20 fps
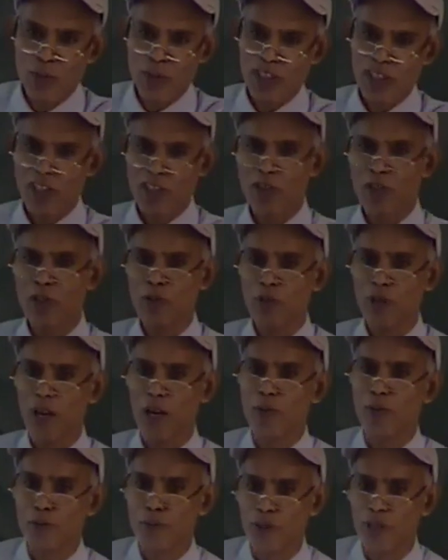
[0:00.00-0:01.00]
because we
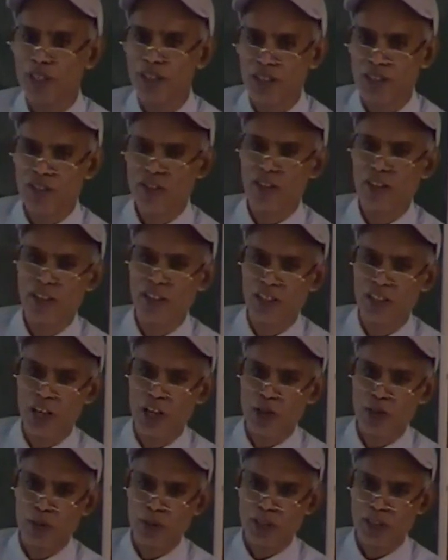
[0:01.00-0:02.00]
have to maintain certain
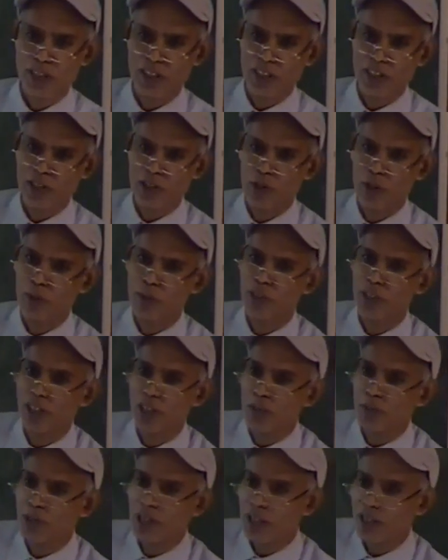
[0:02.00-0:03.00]
aspect ratio of the
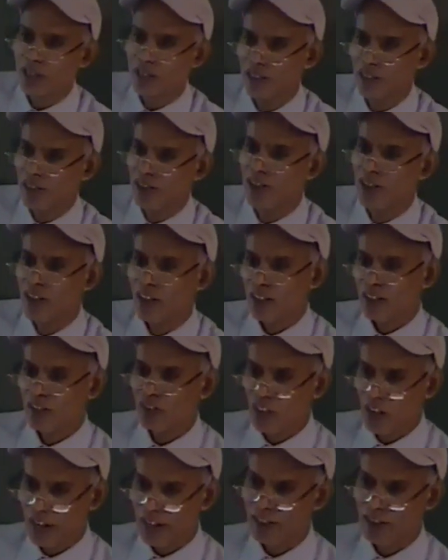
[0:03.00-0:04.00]
element
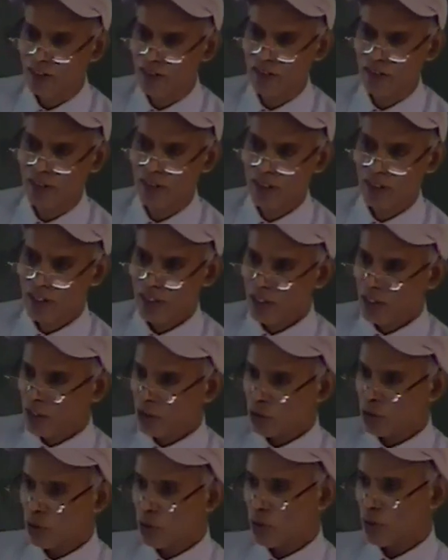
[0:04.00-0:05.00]
sides.
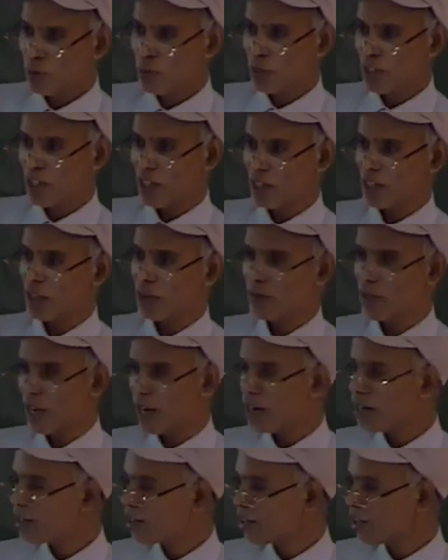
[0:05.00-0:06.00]
So because of
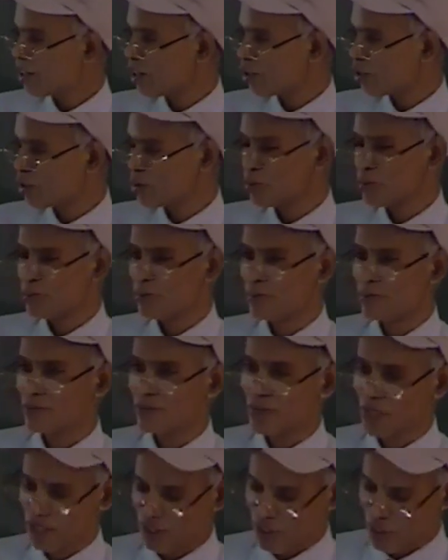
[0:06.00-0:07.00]
that
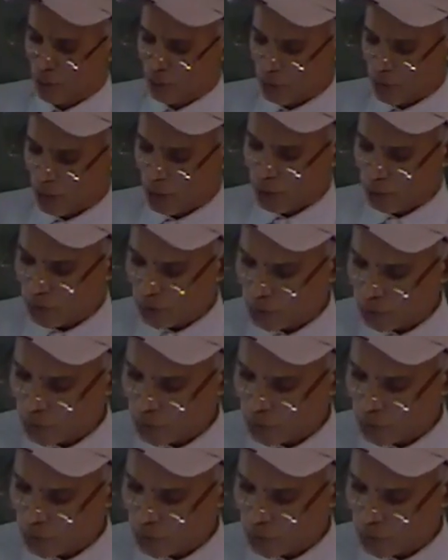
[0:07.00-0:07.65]
sometimes